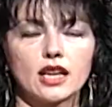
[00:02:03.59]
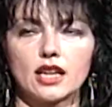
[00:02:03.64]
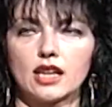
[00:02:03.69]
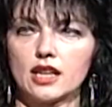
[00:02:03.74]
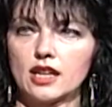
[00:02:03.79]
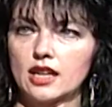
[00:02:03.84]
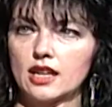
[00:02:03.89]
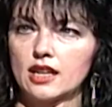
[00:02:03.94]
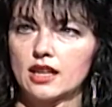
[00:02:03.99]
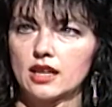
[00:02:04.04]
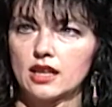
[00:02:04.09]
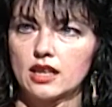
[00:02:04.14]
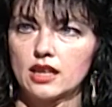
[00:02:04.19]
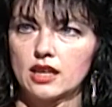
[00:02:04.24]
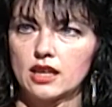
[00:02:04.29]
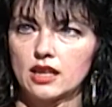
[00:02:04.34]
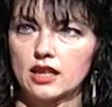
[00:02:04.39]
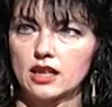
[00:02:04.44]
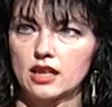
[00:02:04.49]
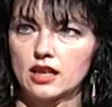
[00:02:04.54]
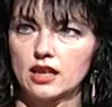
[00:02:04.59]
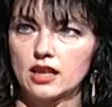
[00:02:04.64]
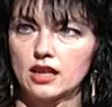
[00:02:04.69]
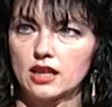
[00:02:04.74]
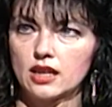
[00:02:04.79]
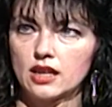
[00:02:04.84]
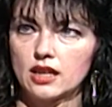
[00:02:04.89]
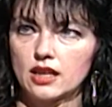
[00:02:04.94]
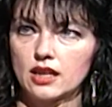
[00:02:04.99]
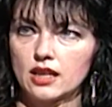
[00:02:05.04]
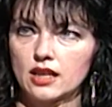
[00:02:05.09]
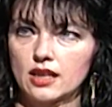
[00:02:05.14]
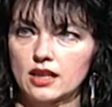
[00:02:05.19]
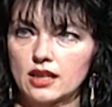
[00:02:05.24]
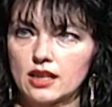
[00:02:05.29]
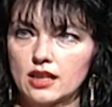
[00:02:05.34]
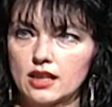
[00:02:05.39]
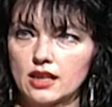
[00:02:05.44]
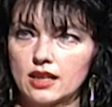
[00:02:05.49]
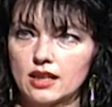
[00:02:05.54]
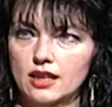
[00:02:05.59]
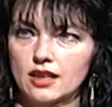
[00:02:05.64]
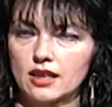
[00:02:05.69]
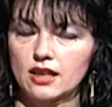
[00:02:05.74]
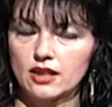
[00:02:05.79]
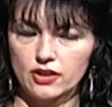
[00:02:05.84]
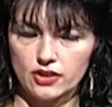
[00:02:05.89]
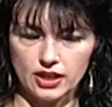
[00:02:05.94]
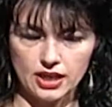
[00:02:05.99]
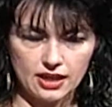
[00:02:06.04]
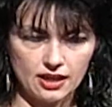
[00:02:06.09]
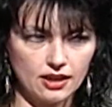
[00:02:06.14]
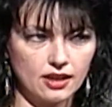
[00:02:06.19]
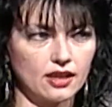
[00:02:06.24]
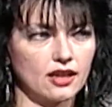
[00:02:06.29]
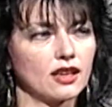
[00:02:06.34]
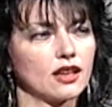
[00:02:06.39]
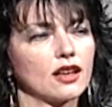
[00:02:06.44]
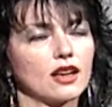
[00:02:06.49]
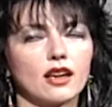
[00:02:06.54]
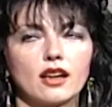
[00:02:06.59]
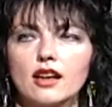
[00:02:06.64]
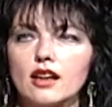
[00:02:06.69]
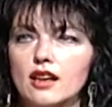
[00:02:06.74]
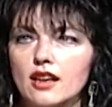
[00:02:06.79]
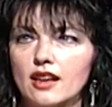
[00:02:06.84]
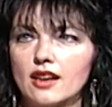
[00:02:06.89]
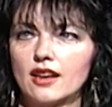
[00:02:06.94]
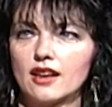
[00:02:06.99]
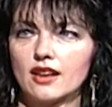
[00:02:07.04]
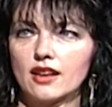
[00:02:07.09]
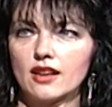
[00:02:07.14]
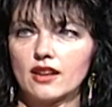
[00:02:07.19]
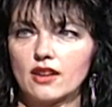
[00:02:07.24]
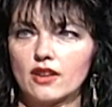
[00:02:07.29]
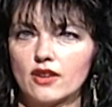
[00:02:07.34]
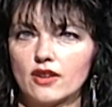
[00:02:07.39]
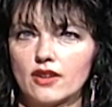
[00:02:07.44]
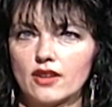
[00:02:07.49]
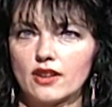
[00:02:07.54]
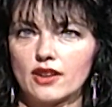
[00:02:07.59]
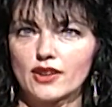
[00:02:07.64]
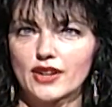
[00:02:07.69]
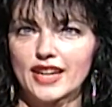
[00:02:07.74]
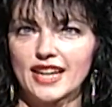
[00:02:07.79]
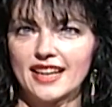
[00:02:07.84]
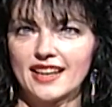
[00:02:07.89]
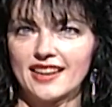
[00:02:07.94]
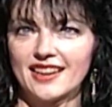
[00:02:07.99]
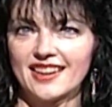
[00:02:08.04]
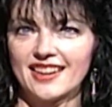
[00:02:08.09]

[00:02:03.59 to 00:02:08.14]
I think uh, images are more powerful than words sometimes. Okay. So let's, let's let it roll. Okay.